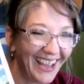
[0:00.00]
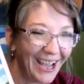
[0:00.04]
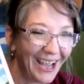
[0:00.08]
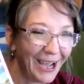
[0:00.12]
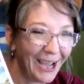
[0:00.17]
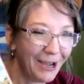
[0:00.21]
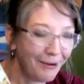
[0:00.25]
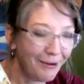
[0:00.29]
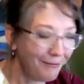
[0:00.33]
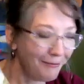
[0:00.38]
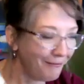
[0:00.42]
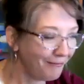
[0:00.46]

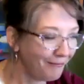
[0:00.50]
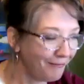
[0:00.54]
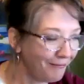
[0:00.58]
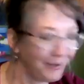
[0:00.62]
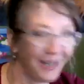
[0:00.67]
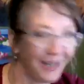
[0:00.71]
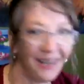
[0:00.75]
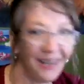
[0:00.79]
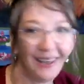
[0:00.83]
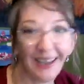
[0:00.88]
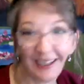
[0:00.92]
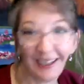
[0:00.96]

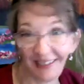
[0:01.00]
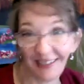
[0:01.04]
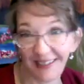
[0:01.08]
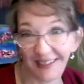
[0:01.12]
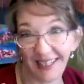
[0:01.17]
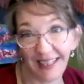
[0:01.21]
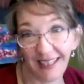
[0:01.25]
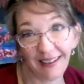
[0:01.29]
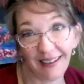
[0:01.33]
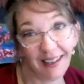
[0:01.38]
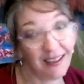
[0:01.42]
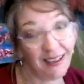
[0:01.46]
but now you've
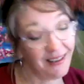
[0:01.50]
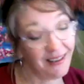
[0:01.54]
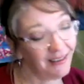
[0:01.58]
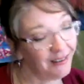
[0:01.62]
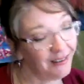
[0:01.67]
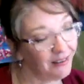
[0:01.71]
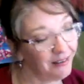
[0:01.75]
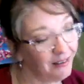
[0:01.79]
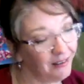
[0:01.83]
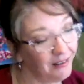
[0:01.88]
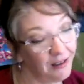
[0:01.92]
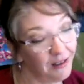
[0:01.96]
seen that
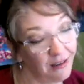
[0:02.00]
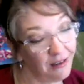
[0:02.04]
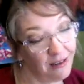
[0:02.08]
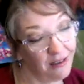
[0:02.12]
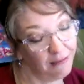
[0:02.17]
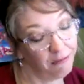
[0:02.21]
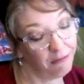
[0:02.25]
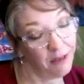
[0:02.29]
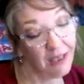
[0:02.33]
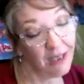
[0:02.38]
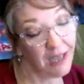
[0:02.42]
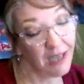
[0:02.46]

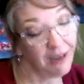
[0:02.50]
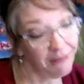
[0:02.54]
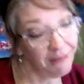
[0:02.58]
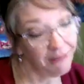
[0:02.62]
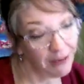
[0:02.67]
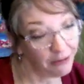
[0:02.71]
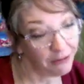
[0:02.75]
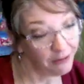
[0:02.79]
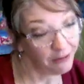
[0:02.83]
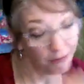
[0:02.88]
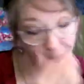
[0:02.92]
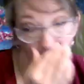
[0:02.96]
we have
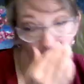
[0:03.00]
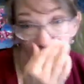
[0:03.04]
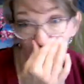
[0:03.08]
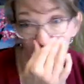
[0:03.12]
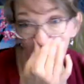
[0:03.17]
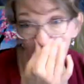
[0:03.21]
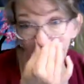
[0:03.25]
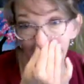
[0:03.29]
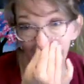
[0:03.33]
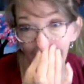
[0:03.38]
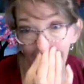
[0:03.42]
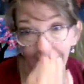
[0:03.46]
those
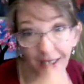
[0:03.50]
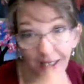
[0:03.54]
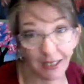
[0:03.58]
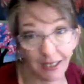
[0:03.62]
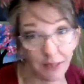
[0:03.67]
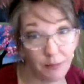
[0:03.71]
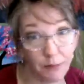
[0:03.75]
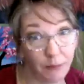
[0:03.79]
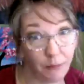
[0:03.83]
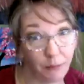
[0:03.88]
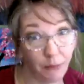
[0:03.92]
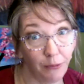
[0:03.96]
MP3s because
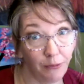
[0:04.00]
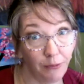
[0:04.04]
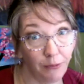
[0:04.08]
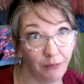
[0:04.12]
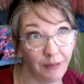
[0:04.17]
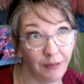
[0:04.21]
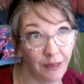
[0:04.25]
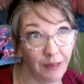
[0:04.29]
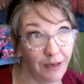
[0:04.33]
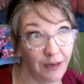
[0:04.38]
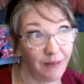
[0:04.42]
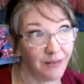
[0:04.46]
people
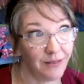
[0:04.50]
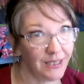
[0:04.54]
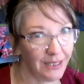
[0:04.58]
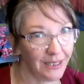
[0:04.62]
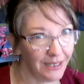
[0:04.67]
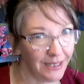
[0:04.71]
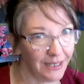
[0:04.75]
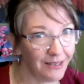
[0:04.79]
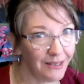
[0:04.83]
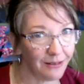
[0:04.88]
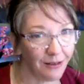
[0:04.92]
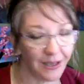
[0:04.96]
didn't have
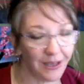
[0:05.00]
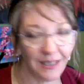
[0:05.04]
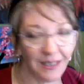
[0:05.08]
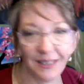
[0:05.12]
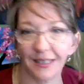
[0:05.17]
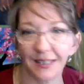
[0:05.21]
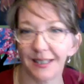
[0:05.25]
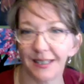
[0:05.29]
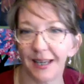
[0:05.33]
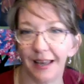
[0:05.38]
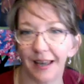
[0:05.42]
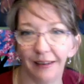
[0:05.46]
CD
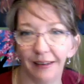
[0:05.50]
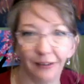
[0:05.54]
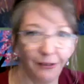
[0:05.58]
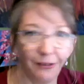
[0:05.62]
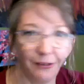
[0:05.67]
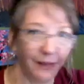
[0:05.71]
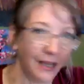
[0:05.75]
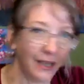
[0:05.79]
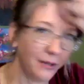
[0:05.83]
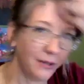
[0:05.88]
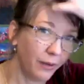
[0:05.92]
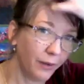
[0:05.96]
slots, and so
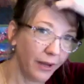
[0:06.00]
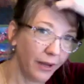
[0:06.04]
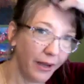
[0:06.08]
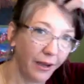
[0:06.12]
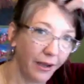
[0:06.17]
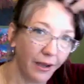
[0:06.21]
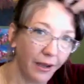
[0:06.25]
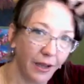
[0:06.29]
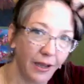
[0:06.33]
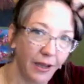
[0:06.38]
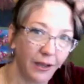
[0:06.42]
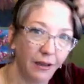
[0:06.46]
that's why
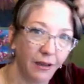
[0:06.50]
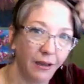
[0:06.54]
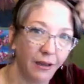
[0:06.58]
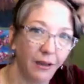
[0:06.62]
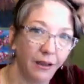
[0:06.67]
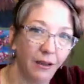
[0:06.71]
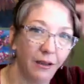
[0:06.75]
I